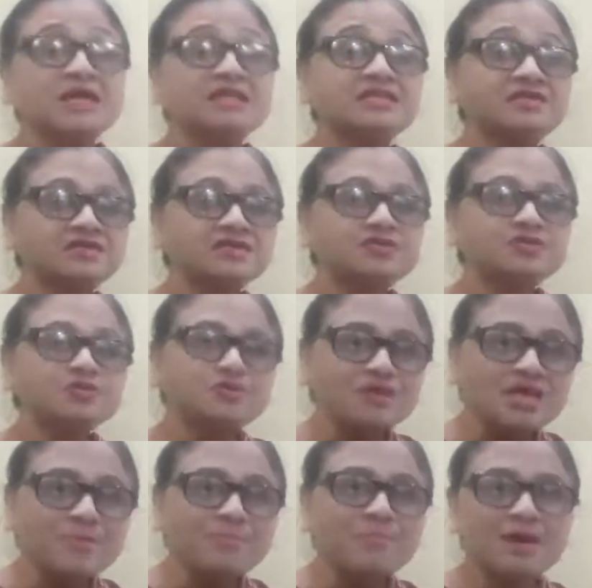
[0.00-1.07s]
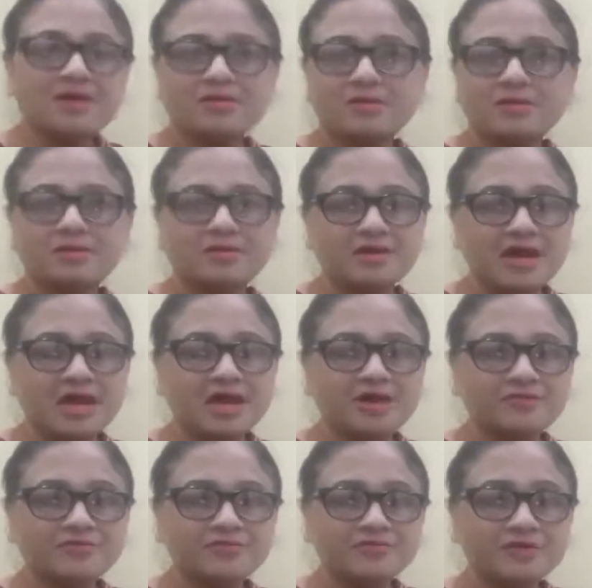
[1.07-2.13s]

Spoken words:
the 3 paragraphs